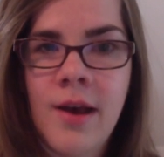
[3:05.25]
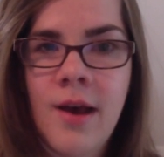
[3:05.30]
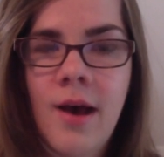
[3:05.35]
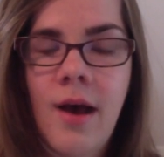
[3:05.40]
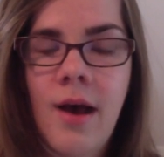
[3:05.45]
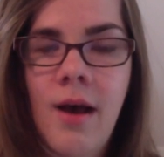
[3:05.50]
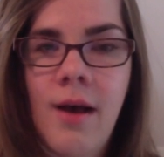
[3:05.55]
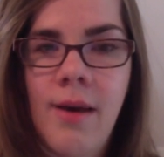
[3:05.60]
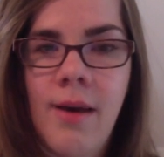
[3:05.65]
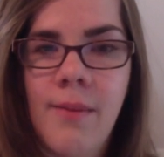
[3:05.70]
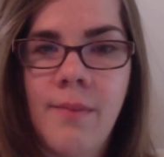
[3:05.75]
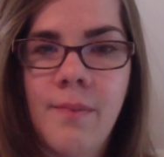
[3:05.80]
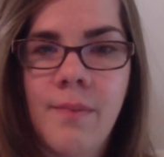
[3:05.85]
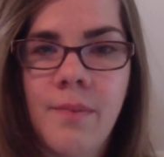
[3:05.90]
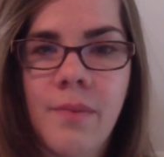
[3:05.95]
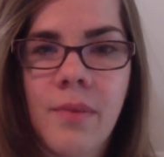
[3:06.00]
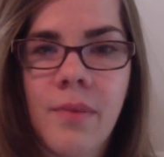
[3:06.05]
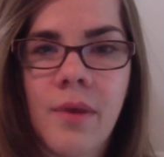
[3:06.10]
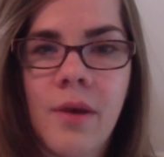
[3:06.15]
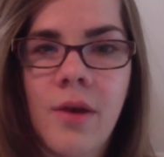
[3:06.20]
So
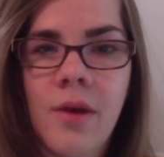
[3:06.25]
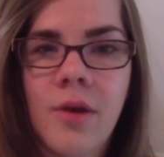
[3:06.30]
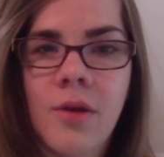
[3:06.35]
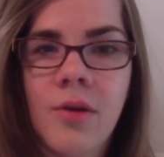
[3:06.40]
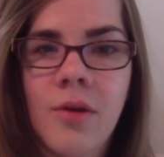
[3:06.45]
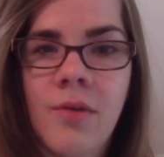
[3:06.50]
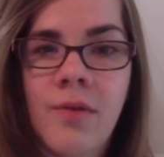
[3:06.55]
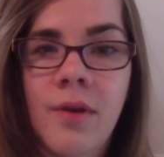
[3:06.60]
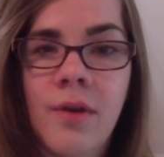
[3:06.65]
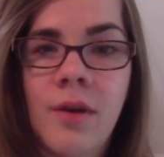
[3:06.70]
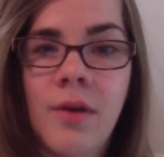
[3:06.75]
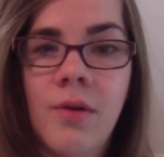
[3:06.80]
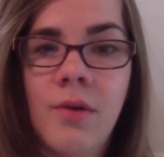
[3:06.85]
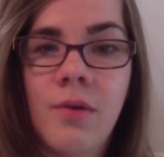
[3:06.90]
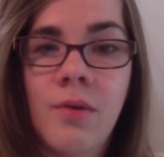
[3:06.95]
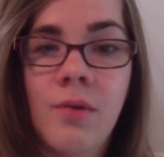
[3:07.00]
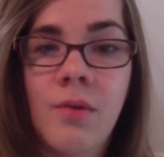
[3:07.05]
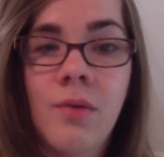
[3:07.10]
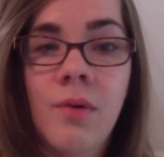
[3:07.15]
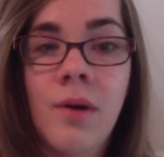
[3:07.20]
if
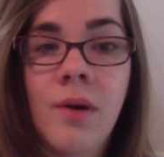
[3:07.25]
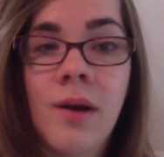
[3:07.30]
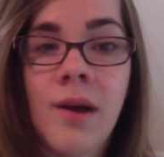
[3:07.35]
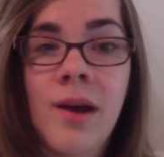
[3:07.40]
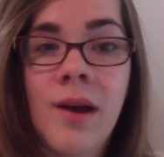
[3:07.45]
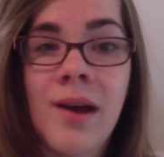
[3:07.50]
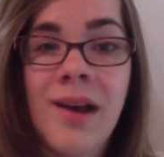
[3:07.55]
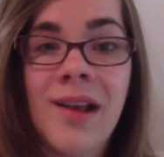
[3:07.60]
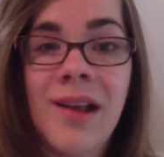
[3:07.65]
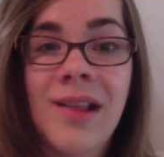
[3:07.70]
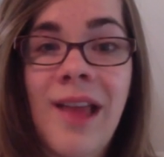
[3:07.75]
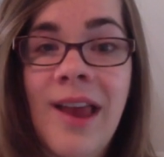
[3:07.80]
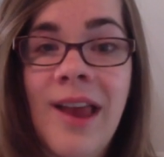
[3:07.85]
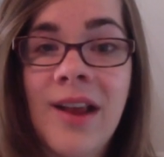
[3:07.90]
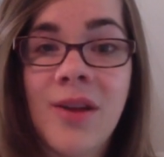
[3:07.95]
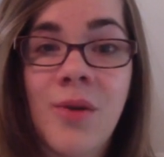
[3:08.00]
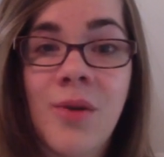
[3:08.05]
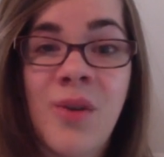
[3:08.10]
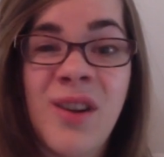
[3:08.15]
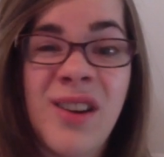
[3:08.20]
you
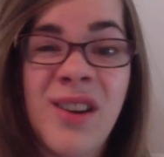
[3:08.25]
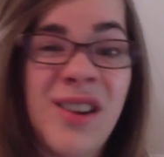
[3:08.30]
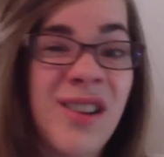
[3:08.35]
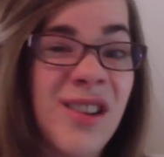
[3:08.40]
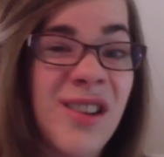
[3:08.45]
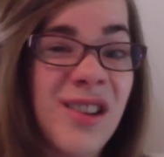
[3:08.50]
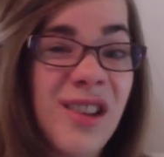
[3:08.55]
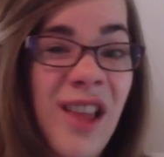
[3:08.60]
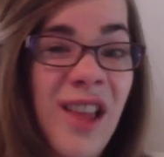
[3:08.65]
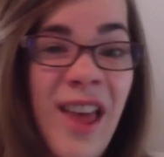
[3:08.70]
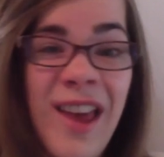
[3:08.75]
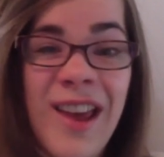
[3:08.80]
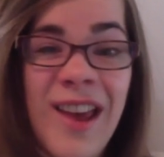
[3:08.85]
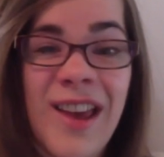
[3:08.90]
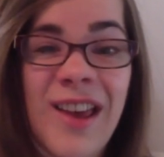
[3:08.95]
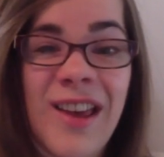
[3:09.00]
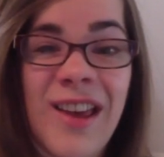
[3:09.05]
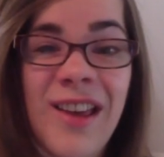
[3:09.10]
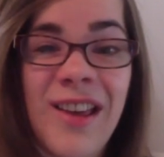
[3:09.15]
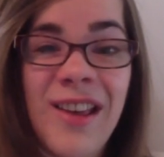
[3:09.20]
liked or didn't
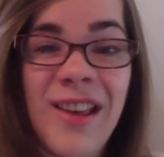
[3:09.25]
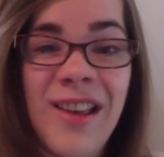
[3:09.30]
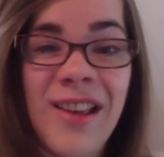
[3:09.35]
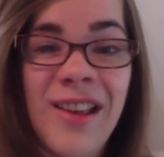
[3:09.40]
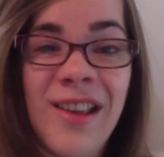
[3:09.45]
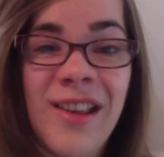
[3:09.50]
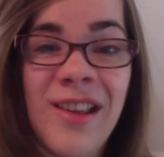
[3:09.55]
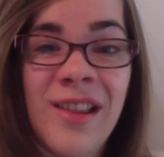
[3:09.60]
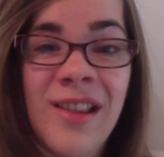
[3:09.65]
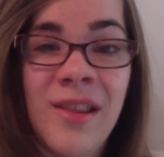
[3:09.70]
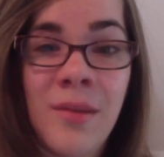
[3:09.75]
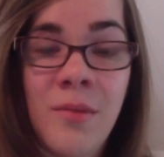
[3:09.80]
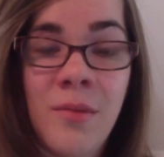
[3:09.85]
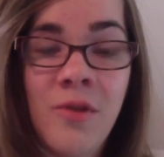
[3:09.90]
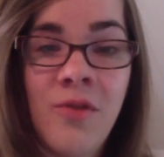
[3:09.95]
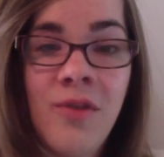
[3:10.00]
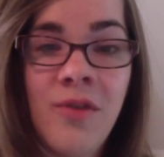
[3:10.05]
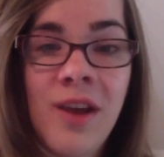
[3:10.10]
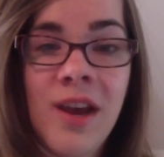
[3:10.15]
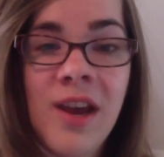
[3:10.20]
like the
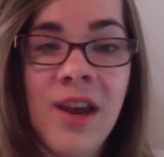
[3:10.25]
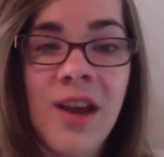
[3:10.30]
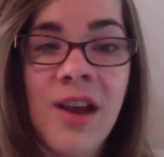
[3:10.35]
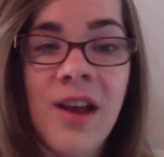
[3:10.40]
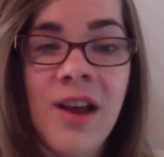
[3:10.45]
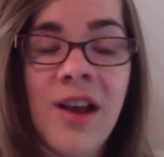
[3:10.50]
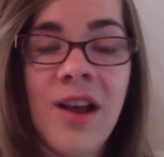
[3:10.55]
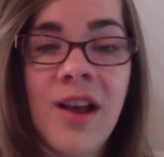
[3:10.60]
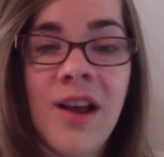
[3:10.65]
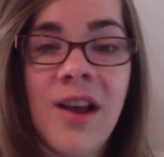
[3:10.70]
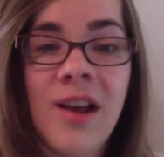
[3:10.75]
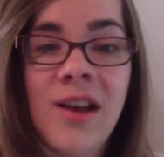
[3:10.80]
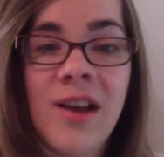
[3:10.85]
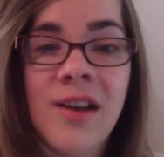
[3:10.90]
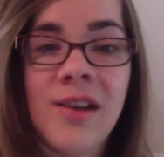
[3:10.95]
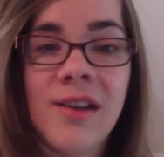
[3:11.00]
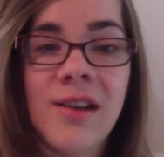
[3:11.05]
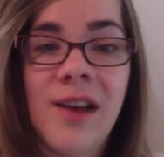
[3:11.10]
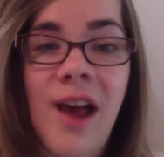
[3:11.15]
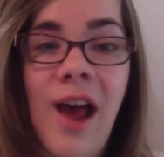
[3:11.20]
movie,
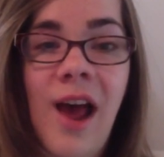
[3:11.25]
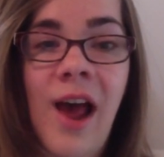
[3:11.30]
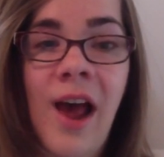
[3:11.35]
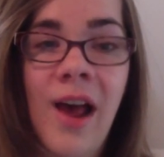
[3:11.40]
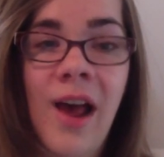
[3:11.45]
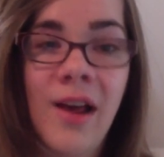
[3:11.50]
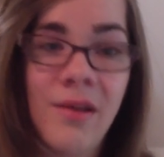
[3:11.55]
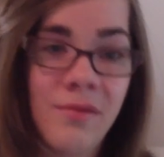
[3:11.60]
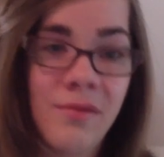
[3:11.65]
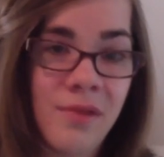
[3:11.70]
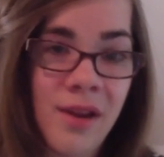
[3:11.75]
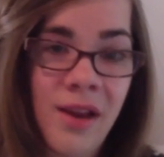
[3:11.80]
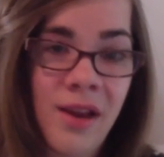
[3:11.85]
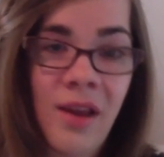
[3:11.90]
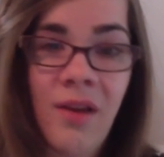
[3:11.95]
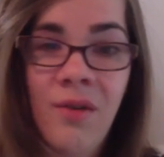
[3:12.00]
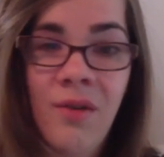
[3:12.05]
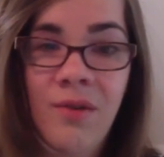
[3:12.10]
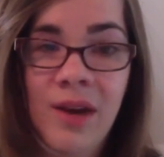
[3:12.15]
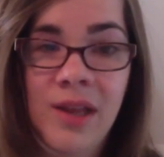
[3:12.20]

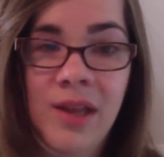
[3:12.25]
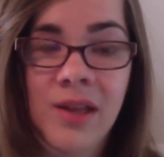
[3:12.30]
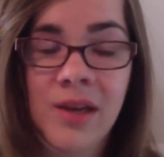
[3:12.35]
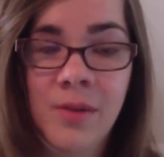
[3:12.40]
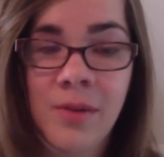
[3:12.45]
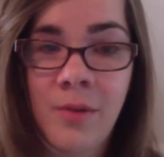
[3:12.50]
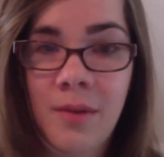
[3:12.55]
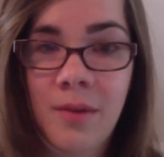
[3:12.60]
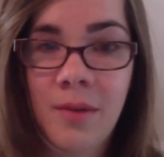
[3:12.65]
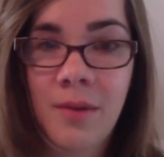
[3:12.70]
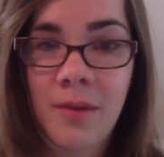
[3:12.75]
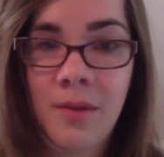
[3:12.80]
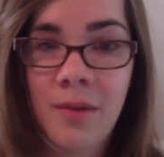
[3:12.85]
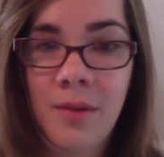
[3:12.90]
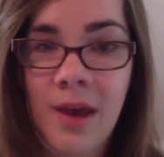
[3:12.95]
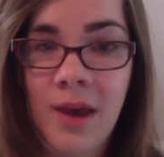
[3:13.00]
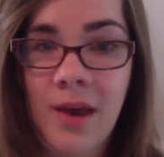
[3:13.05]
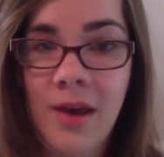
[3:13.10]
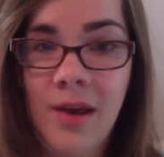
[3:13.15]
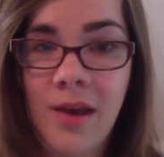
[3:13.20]
still read this book,
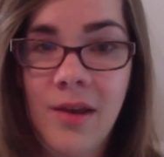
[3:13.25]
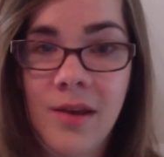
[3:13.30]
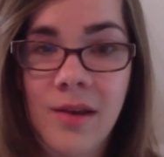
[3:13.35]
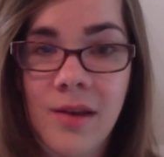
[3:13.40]
because